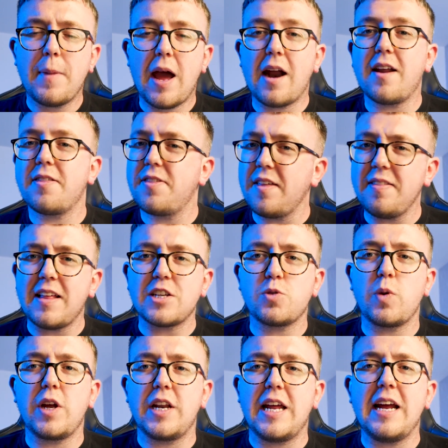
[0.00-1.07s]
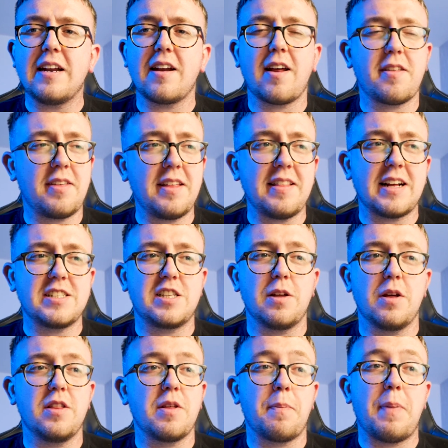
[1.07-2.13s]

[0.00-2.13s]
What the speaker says: and I think that's what you need, and I think that's the